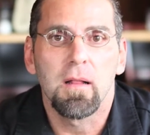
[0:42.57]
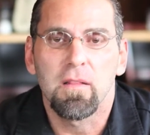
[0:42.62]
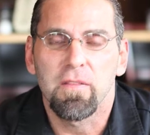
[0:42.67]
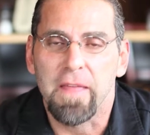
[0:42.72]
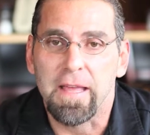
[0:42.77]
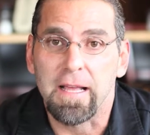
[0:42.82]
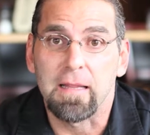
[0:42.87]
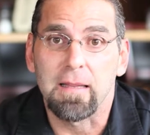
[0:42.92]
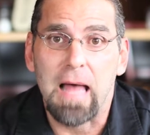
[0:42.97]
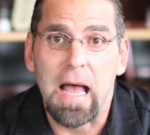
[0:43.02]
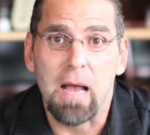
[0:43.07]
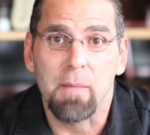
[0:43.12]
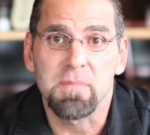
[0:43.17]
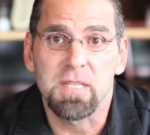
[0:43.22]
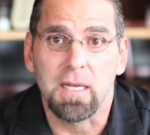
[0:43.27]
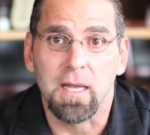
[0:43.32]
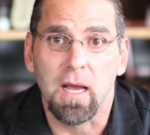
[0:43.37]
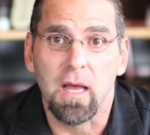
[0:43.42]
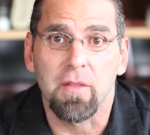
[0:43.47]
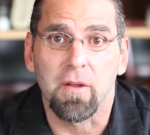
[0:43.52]
they glob
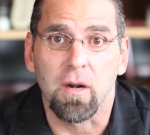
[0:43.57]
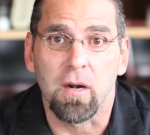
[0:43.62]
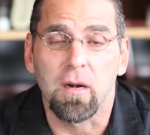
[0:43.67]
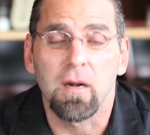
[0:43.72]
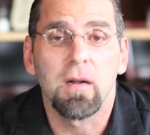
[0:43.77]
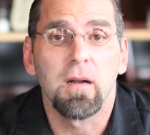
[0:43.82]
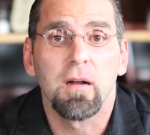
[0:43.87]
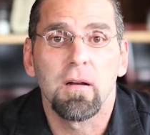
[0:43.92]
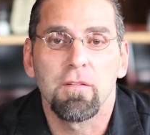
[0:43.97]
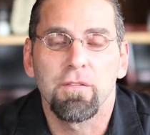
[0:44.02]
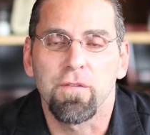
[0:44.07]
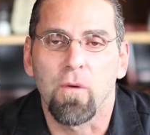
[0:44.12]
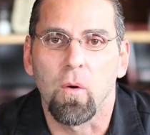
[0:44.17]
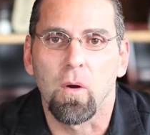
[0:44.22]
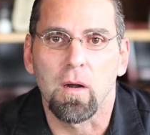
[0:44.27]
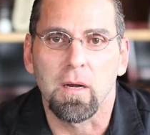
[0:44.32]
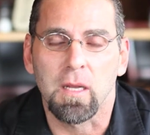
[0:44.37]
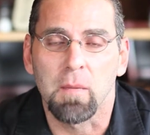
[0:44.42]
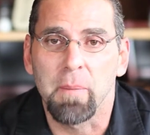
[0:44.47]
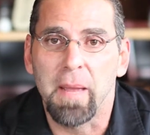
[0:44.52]
together
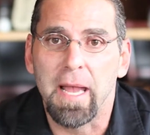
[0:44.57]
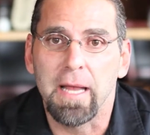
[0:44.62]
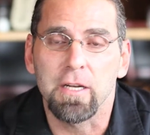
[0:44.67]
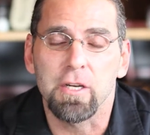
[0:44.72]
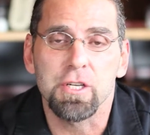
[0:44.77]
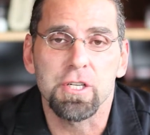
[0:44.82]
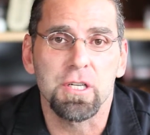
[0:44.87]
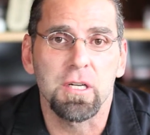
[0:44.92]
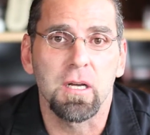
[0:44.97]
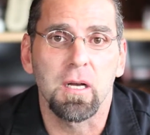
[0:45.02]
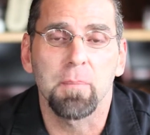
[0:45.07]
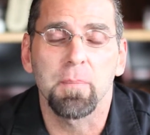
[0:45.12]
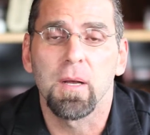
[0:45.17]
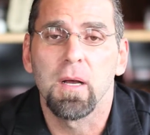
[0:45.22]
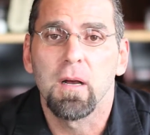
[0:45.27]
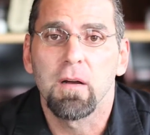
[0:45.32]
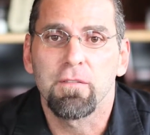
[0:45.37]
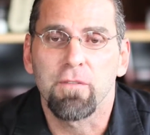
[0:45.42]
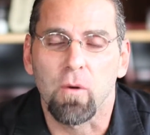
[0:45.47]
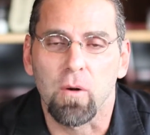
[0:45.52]
for companionship,
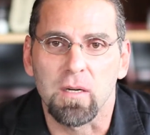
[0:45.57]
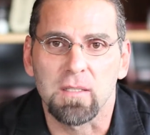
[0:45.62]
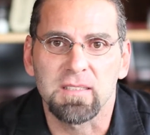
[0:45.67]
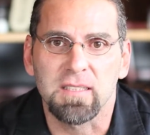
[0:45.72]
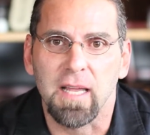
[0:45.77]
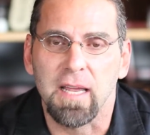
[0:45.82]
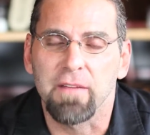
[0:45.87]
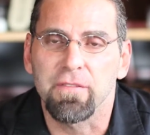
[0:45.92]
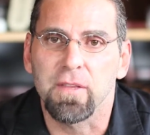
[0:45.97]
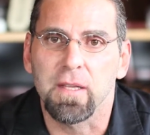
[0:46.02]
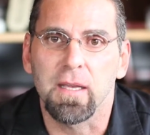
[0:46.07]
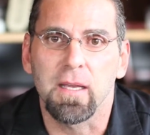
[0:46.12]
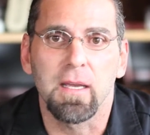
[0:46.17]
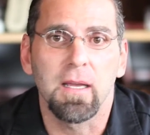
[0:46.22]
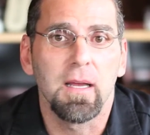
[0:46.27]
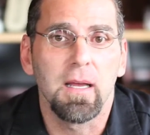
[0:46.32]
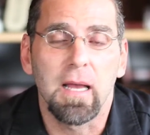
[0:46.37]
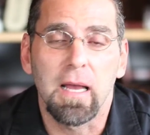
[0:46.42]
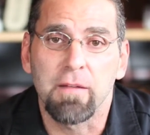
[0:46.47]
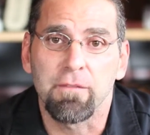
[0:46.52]
for safety,
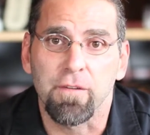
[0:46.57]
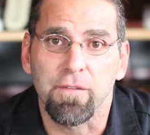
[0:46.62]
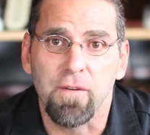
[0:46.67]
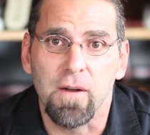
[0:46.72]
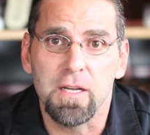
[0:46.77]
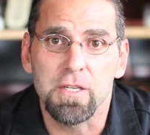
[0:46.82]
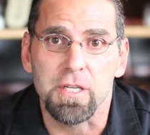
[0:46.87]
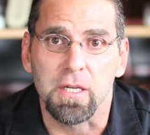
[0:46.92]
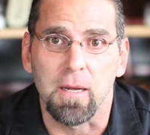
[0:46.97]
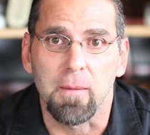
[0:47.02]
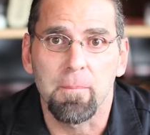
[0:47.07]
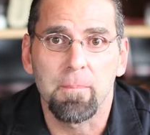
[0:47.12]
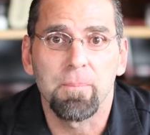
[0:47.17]
and for friendship.